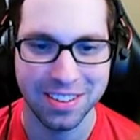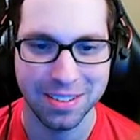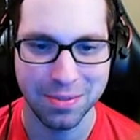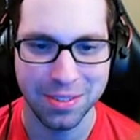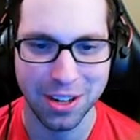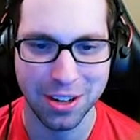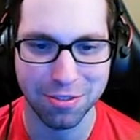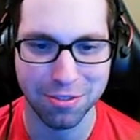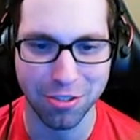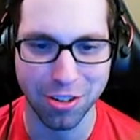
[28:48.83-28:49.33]

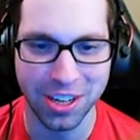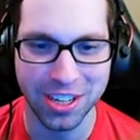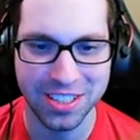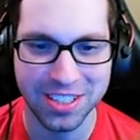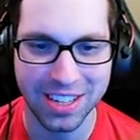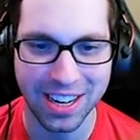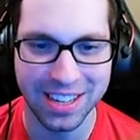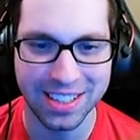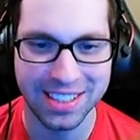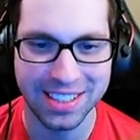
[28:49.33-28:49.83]
Not afraid.
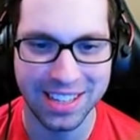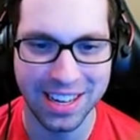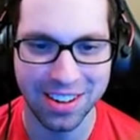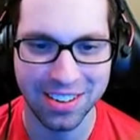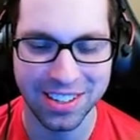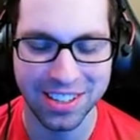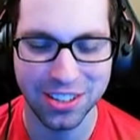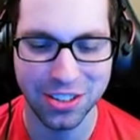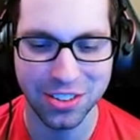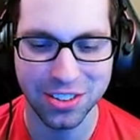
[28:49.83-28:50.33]
Slightly
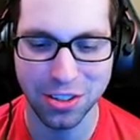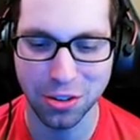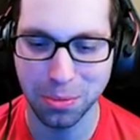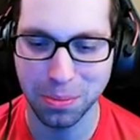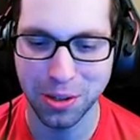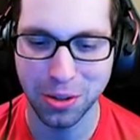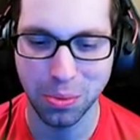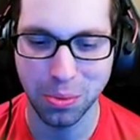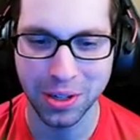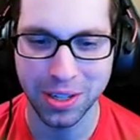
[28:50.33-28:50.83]
downhill, a little
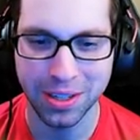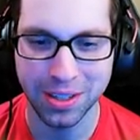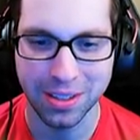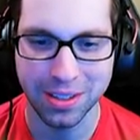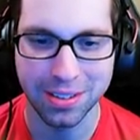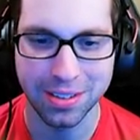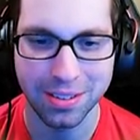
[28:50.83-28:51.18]
bit of wind.